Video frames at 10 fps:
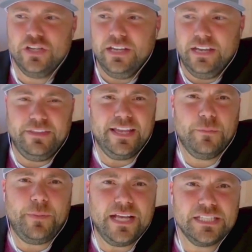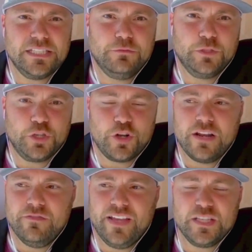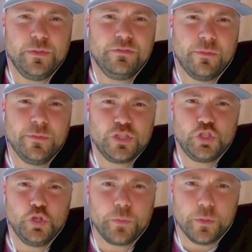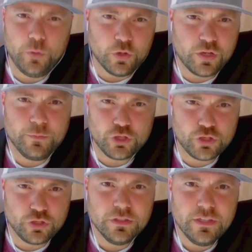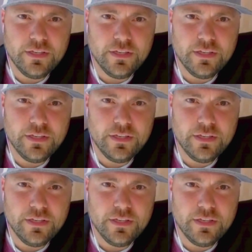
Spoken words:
if they got a positive return on investment from the Super Bowl commercial.